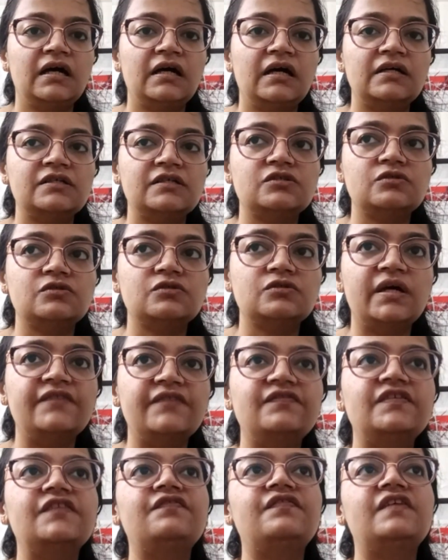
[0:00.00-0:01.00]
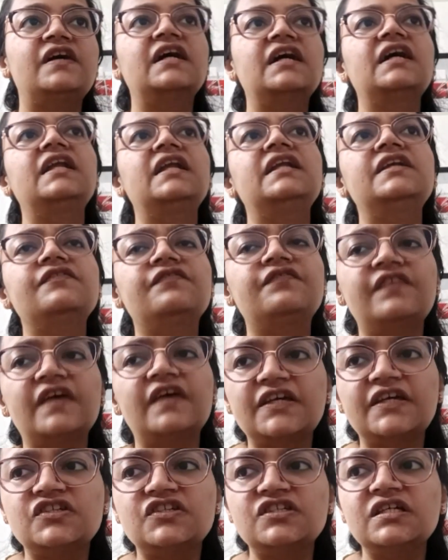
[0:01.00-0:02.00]
So if the fungal
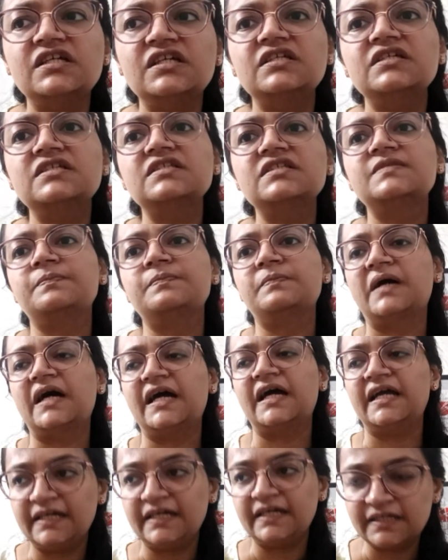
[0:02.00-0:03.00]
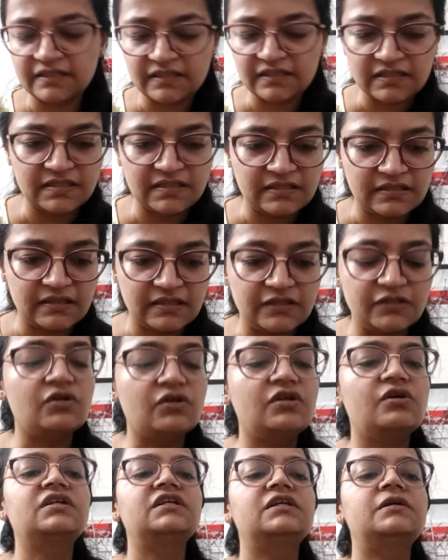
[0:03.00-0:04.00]
infection is milder, your
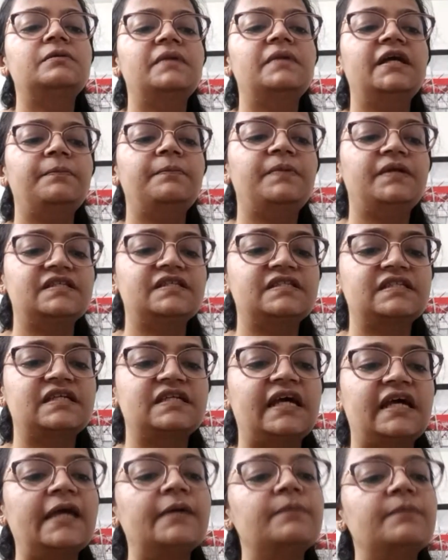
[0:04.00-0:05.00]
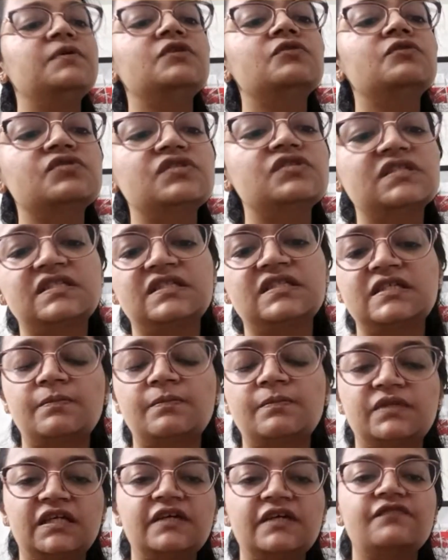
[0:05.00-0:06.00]
doctor might prescribe you just
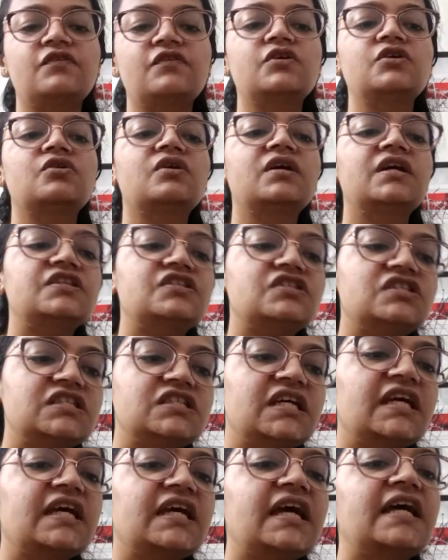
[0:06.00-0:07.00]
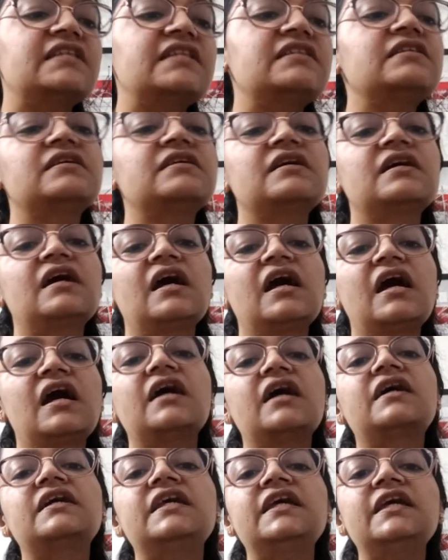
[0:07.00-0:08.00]
something for your itching and
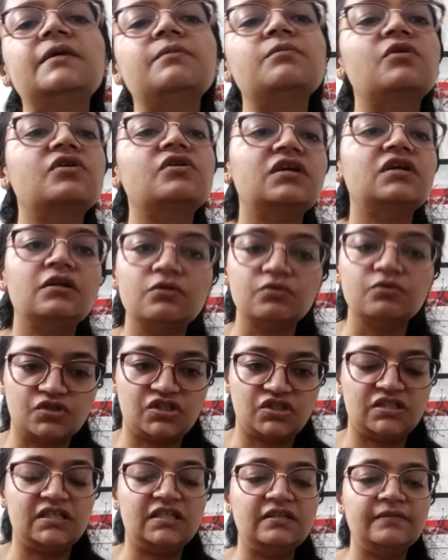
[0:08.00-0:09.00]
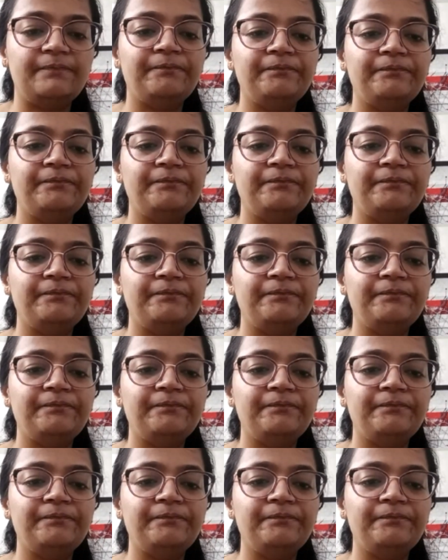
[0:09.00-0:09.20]
a cream or a lotion.